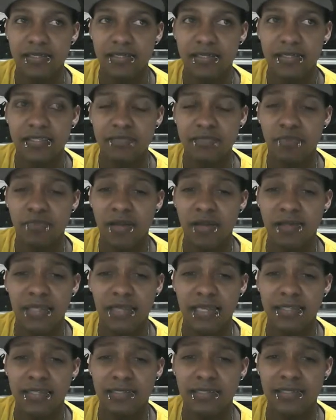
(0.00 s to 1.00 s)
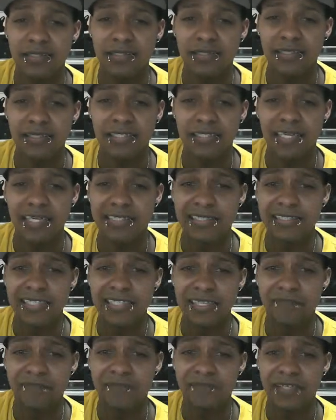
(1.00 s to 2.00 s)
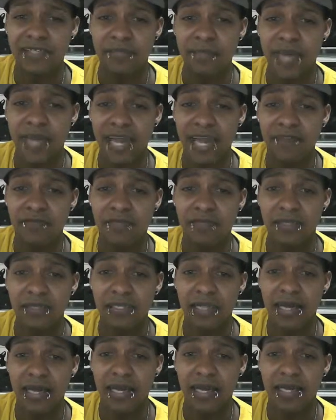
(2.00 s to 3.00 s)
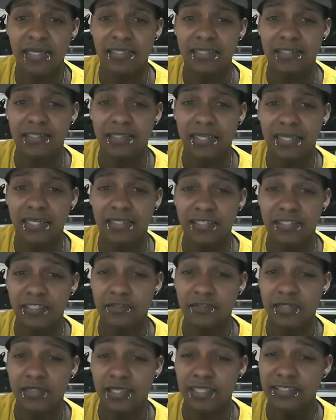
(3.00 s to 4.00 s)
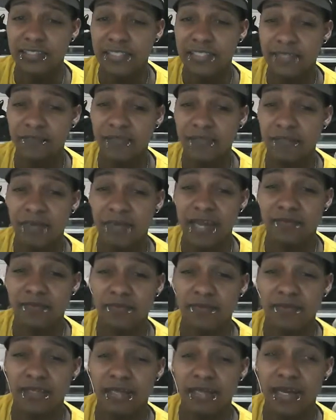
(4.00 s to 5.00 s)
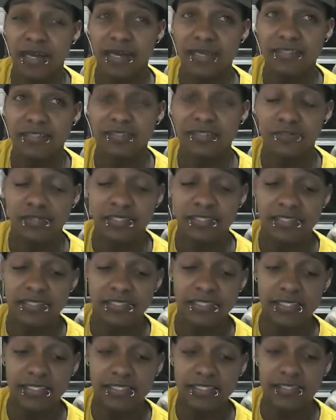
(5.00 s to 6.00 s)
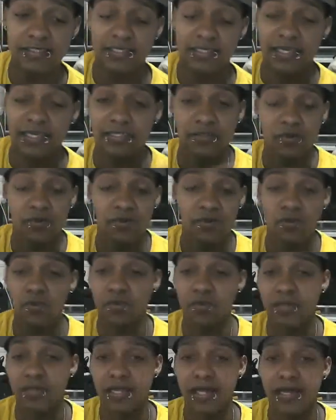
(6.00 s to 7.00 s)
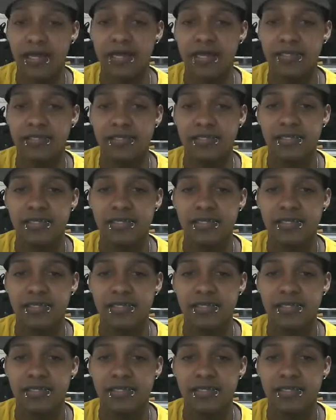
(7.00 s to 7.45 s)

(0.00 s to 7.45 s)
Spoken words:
it's probably like a good like 10 feet back from the line. Like, literally like 10 feet back from the line, so you can see like the whole line.